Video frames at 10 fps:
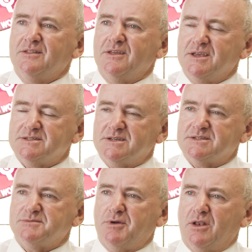The Year 6
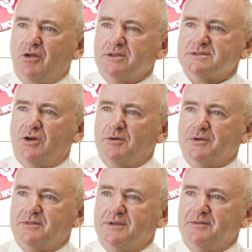has spent a lot of time
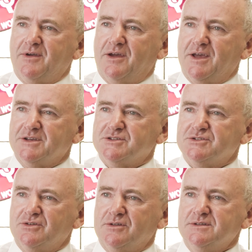with the foundation
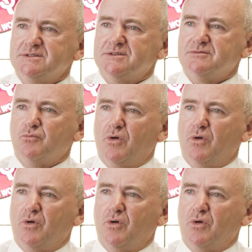students,